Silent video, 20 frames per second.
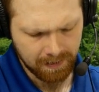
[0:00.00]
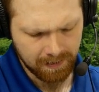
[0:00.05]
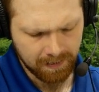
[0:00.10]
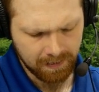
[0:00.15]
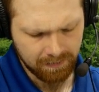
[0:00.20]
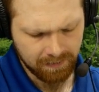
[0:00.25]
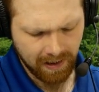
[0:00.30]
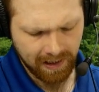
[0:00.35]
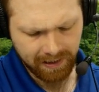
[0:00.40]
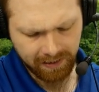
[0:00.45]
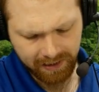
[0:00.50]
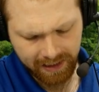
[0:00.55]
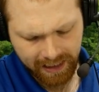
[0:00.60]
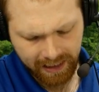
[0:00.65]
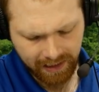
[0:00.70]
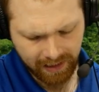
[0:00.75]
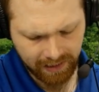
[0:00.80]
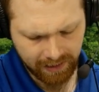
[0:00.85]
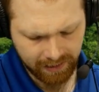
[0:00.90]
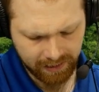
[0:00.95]

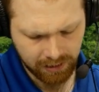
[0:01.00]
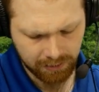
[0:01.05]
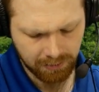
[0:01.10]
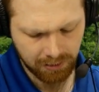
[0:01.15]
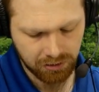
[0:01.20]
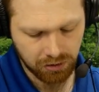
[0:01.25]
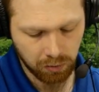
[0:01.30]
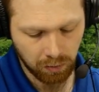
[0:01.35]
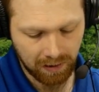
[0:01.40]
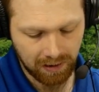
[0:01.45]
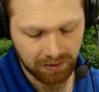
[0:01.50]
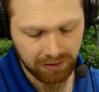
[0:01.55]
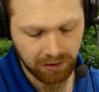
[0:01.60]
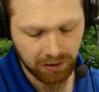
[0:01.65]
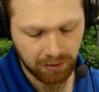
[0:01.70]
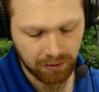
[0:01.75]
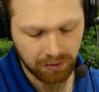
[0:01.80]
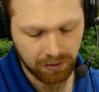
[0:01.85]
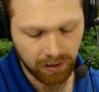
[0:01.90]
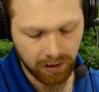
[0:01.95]
Finally, the most
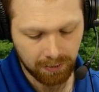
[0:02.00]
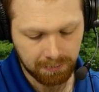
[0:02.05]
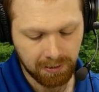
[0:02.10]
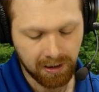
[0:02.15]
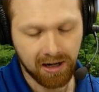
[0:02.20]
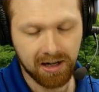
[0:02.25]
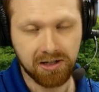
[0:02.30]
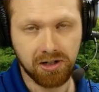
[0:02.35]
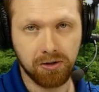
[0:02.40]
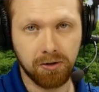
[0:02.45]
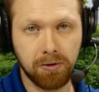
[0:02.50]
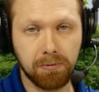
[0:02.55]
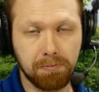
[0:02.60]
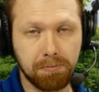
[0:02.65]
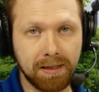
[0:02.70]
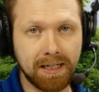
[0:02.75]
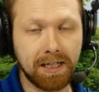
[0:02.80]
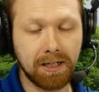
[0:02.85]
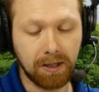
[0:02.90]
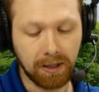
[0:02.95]
well-known apostle,
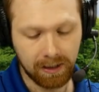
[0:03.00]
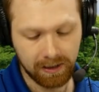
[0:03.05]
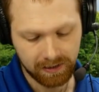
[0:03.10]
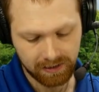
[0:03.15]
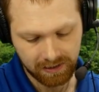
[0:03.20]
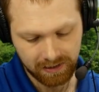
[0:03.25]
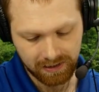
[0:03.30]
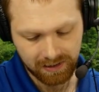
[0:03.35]
Peter,